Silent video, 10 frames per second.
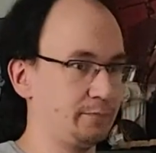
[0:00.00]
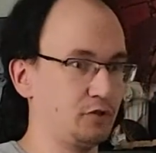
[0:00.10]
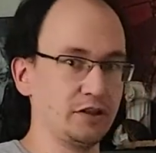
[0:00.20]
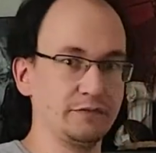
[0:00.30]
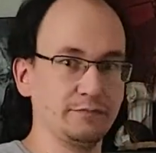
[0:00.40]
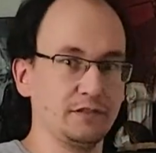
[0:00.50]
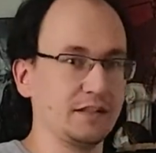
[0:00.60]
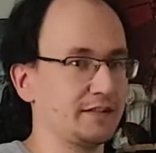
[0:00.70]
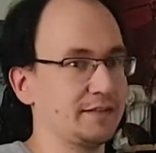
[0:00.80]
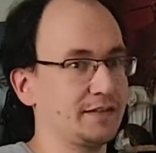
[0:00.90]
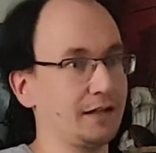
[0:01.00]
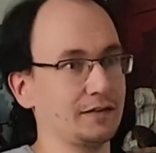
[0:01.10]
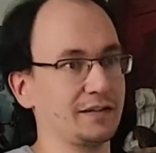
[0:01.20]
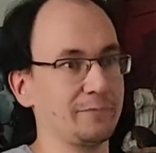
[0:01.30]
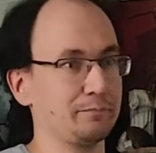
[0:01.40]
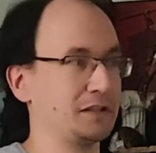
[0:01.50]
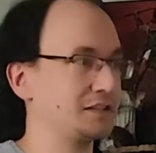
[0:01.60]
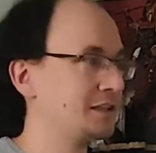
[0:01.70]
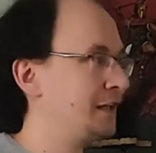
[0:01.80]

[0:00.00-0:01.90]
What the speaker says: or not steel tip, but